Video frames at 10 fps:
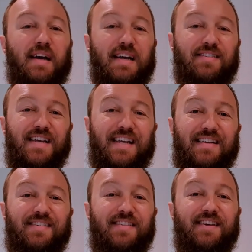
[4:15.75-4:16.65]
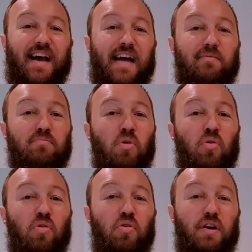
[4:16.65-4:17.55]
it's easy to add
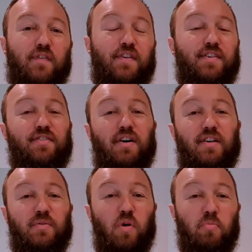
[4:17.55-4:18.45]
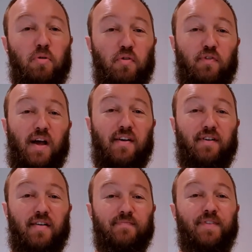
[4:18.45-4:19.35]
more if you decide you want more
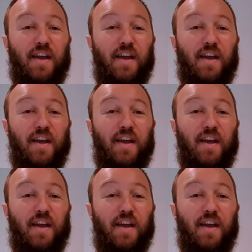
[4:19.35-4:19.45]
flavor.